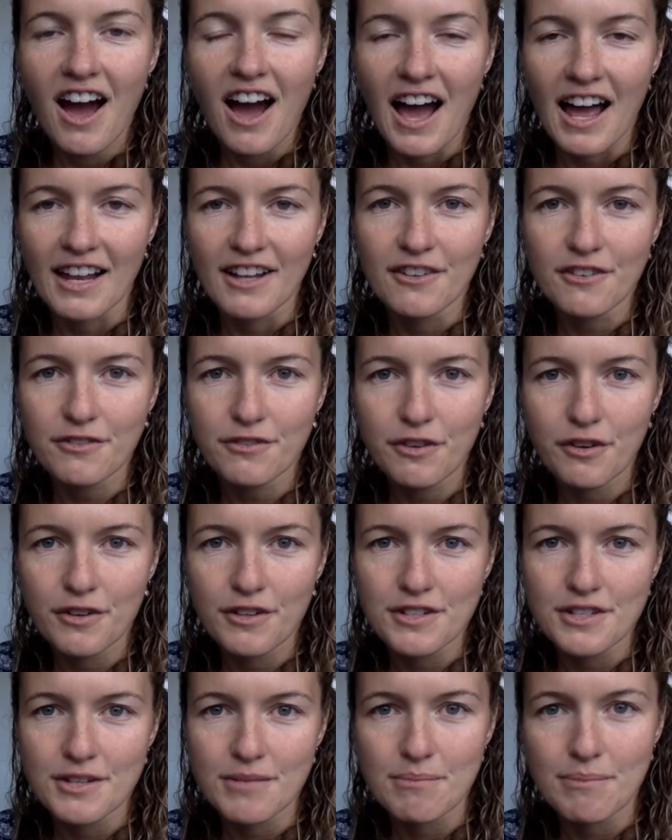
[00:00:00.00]
I look
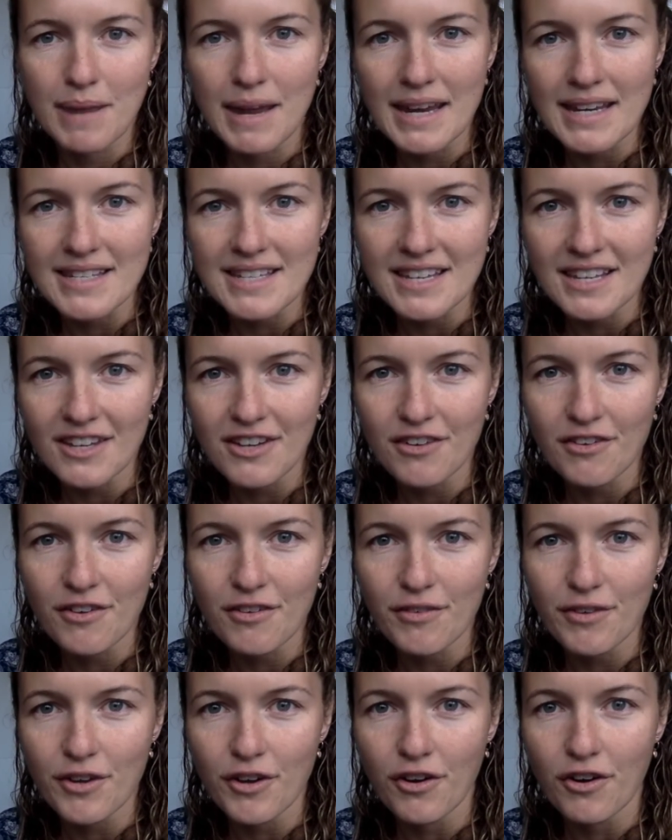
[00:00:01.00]
forward to meeting you
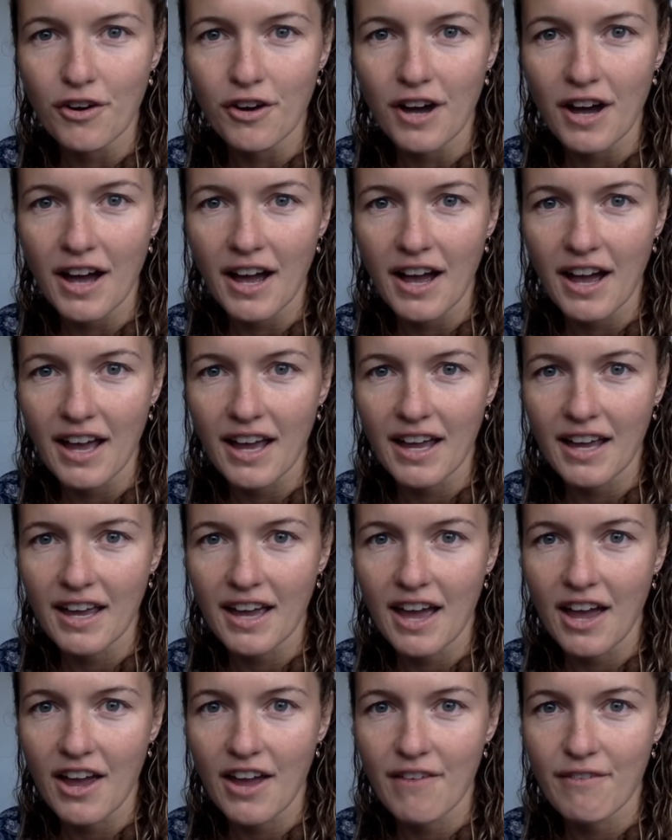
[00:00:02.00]
if you're
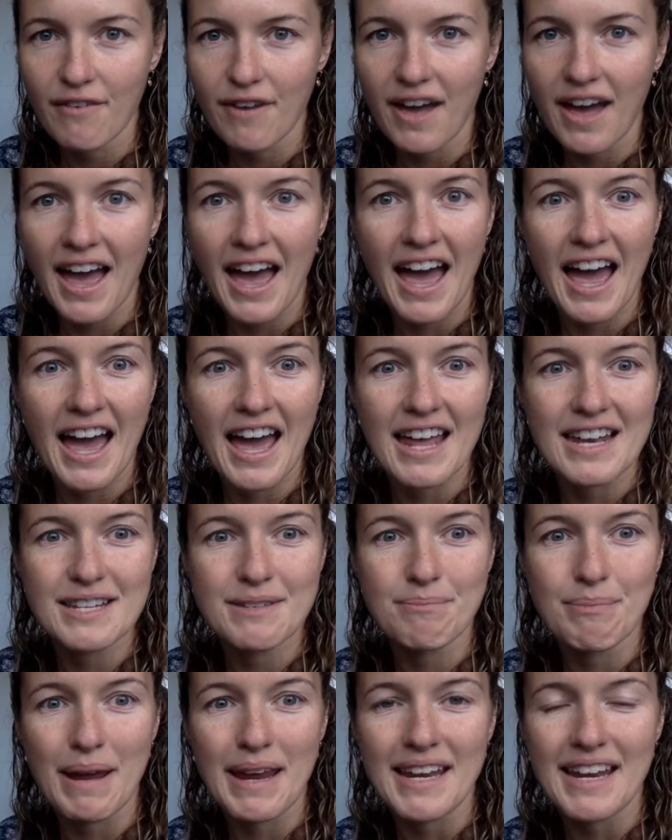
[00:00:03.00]
ever at
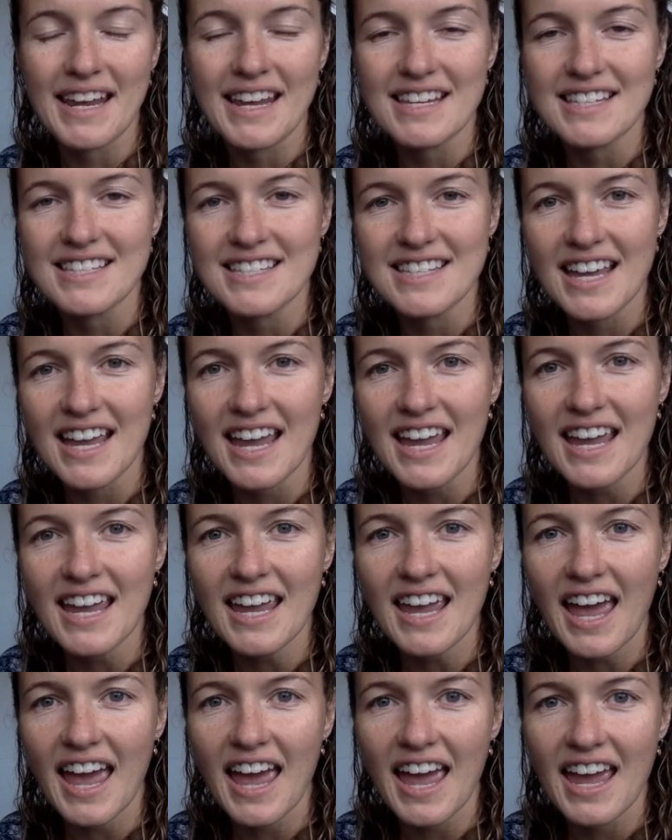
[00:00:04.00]
BDC,
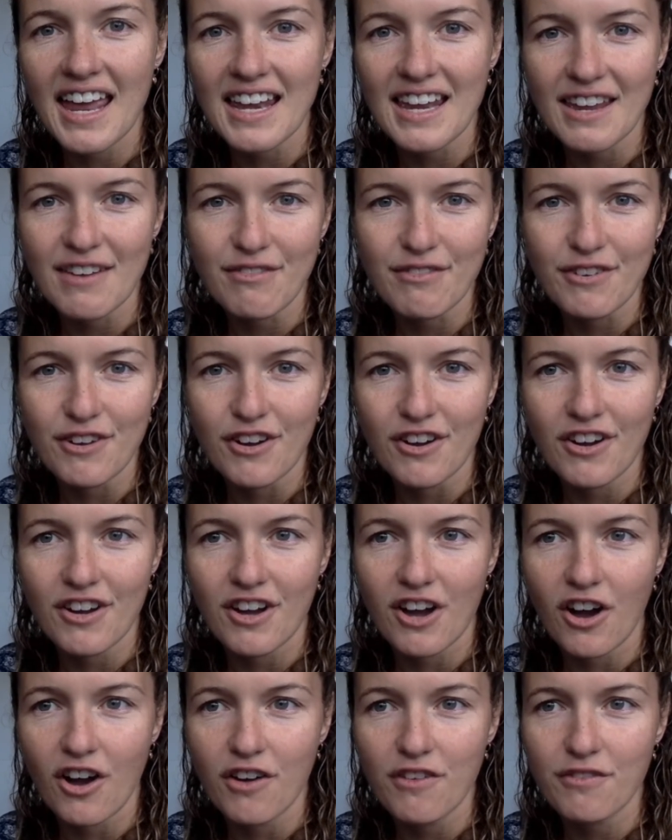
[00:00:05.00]
and if not,
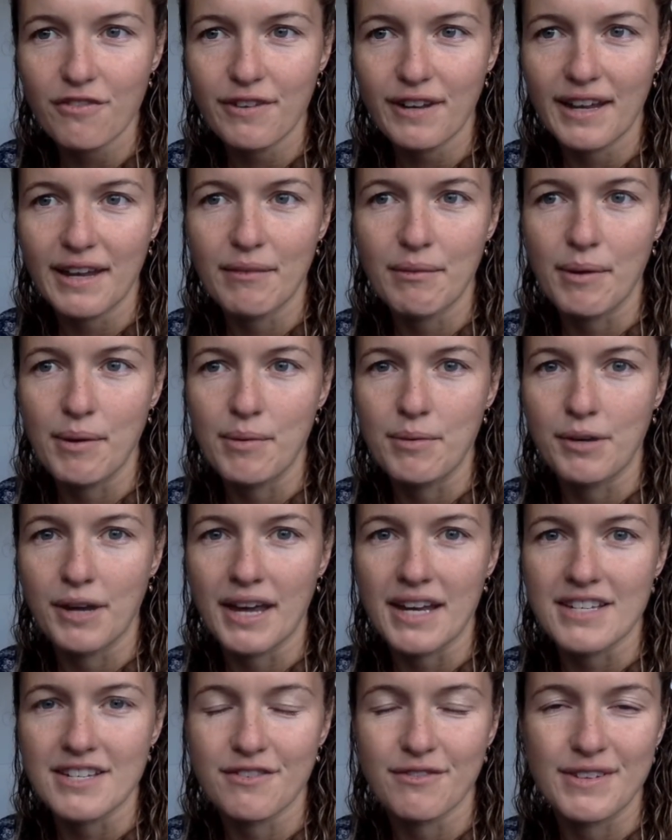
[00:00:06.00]
hopefully we will
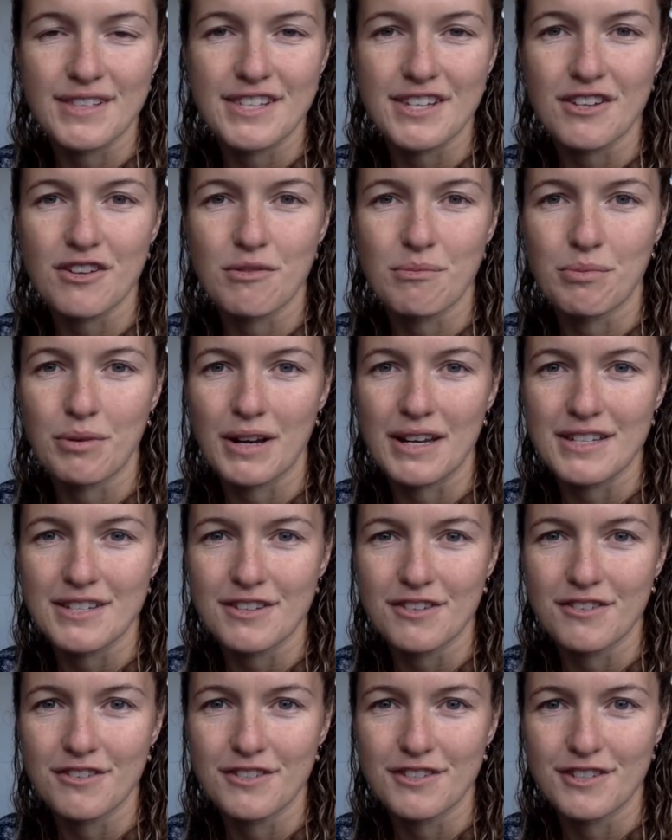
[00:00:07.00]
get to visit your
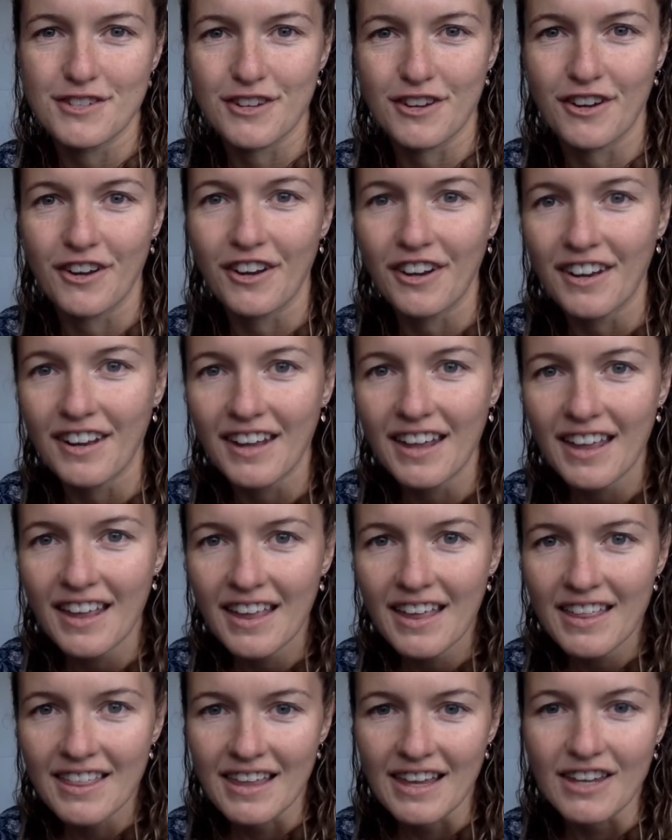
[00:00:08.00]
preschool soon.
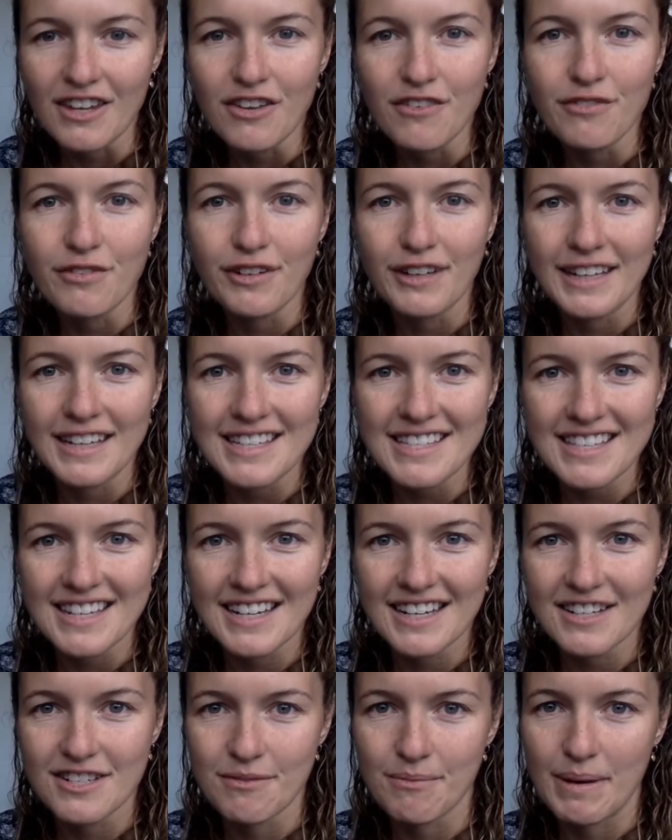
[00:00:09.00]
Thank you for
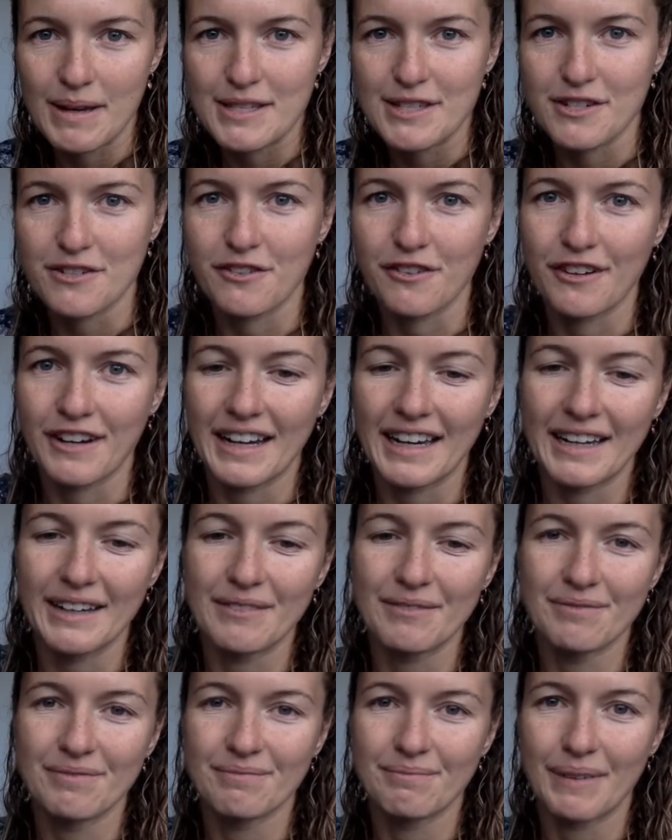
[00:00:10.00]
listening to my story.
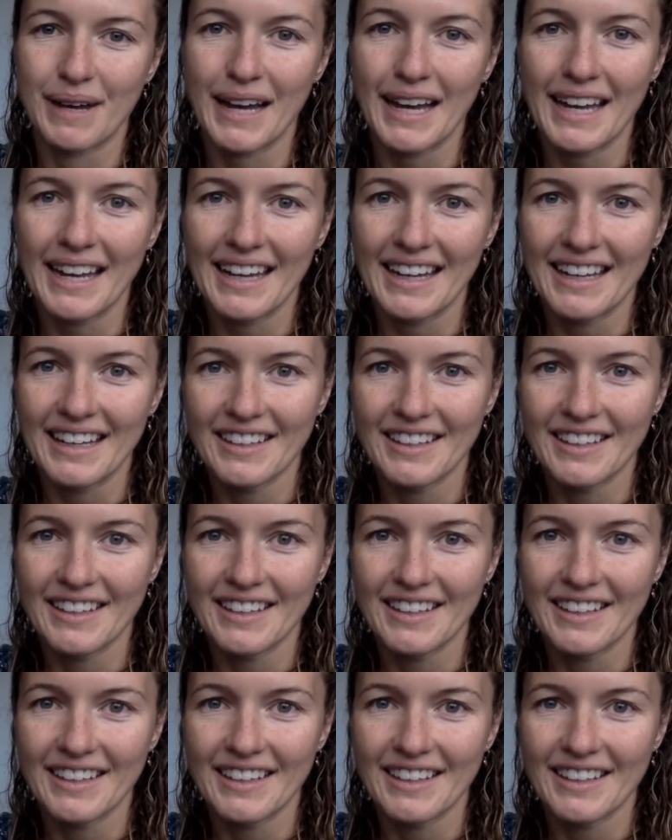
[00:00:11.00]
Bye.